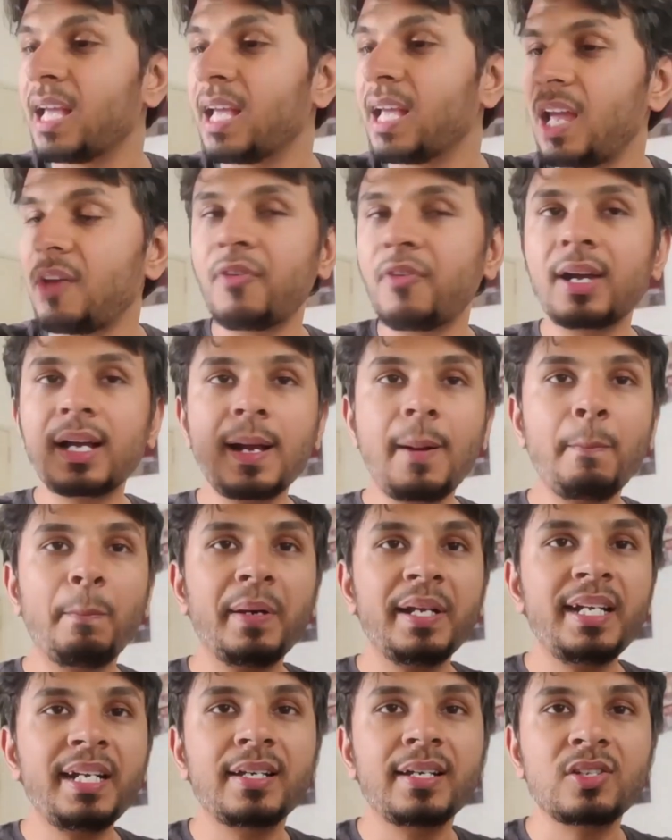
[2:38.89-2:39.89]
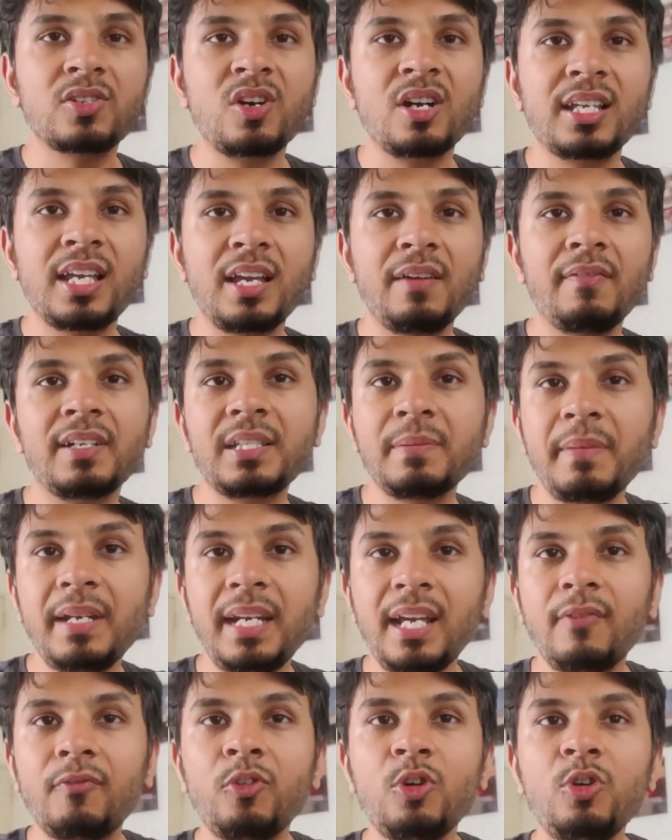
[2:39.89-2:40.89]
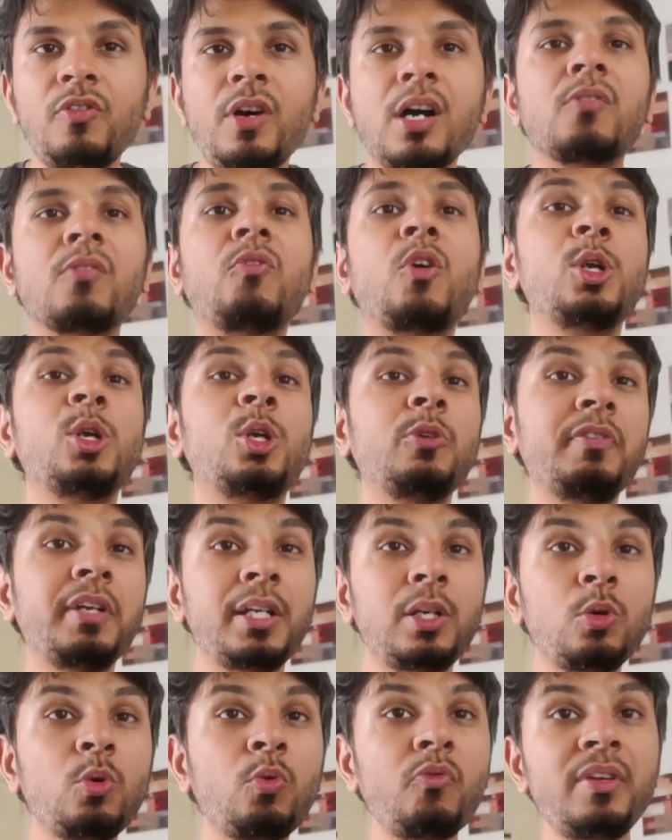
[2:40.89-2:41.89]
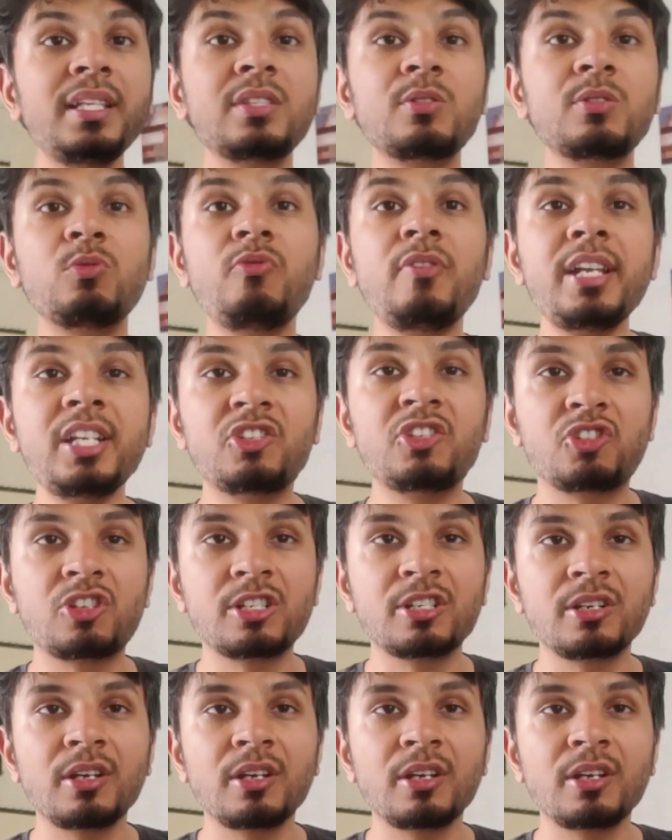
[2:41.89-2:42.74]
If a company does not give us meaningful work, what do? We switch.